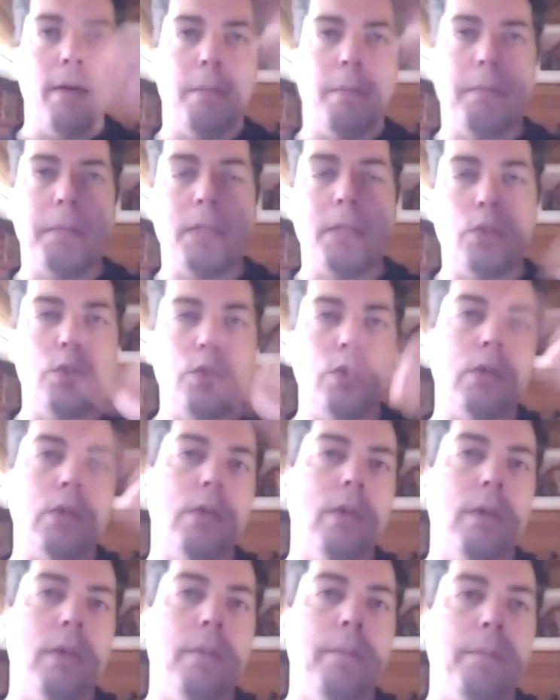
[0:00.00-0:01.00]
picture,
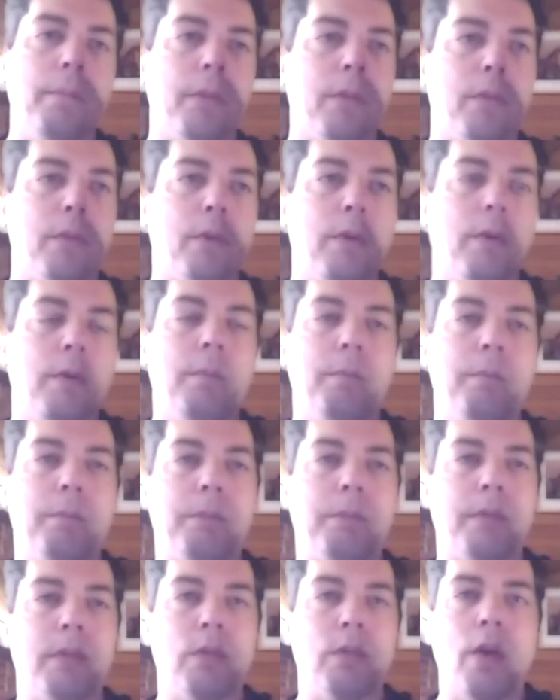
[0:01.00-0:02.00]
the,
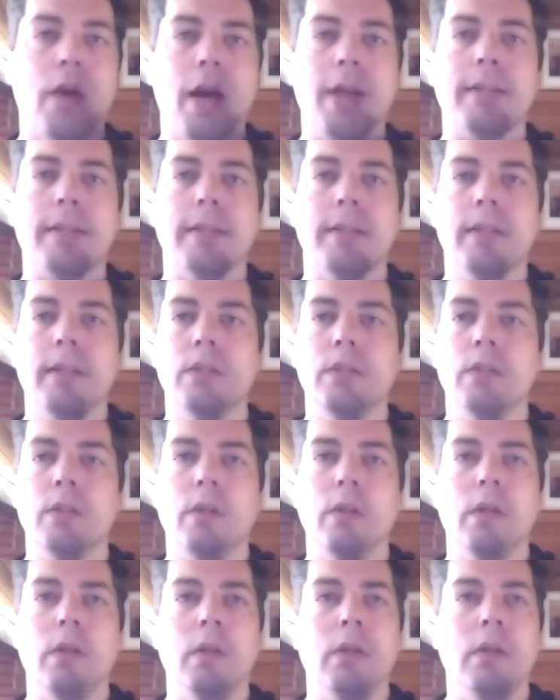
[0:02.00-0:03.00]
the ad is a uh,
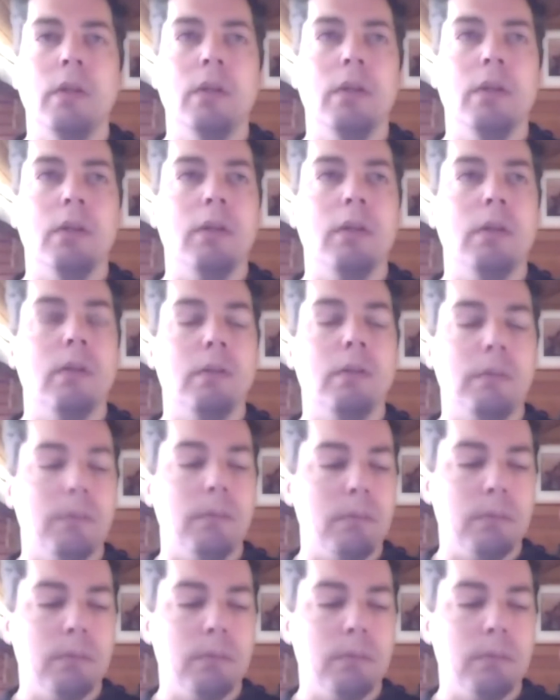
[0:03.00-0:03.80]
uh,